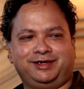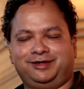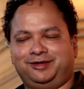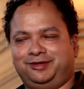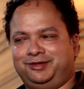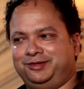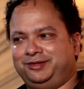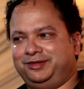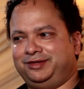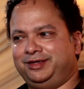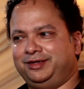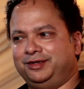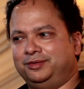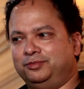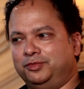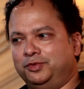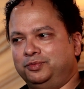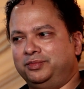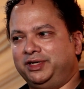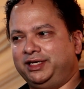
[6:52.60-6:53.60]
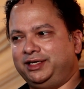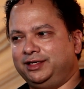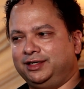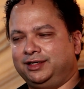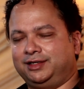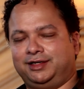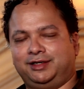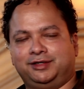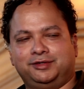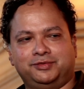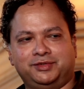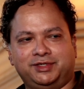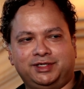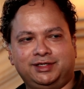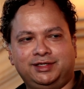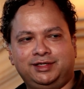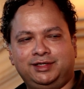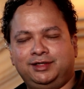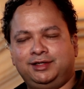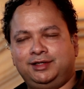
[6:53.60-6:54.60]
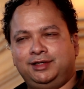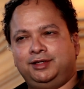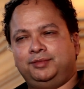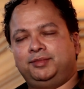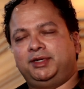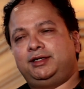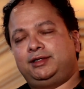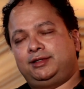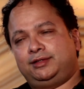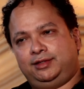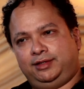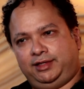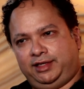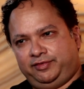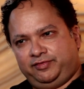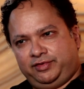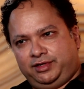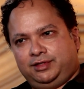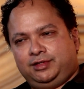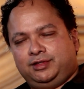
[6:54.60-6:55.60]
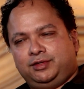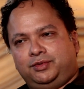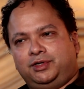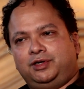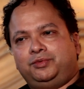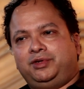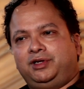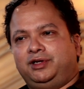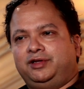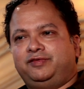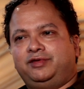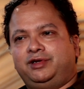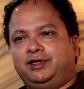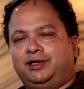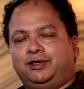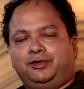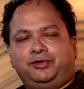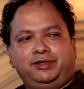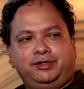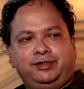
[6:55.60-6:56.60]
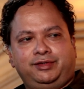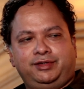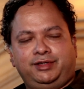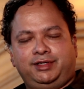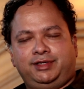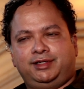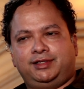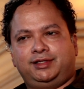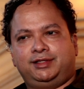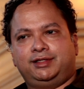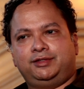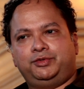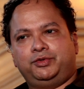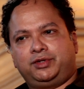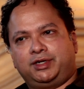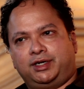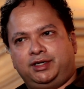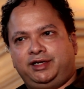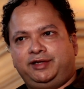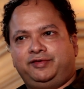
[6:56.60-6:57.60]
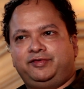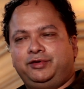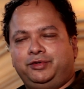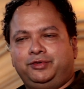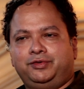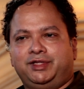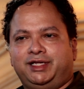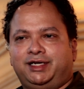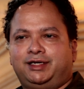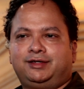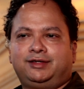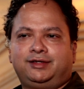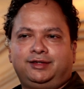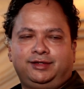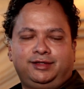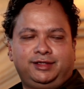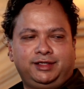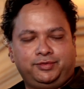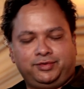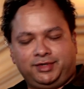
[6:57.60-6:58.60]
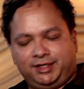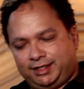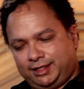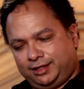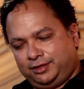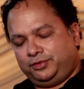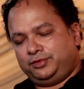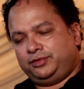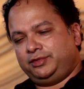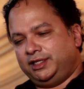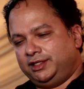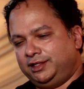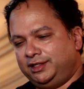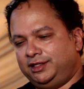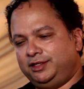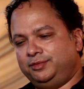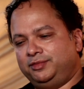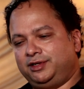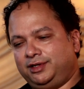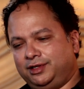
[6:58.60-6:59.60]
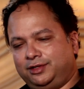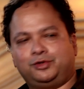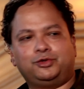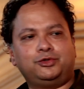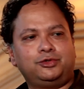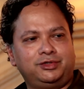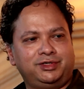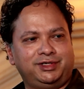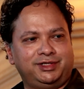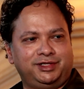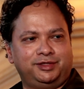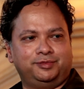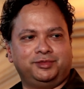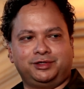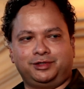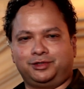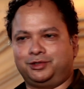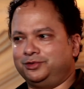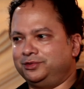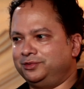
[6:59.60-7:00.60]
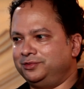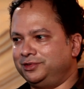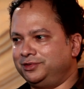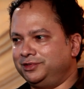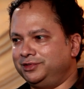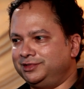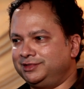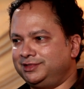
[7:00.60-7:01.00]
right? In a Mumbai kind of way. Sure. But even in the world we live in now, you can't even do that. They will tell you Hindi mein likho, Hindi mein karo, because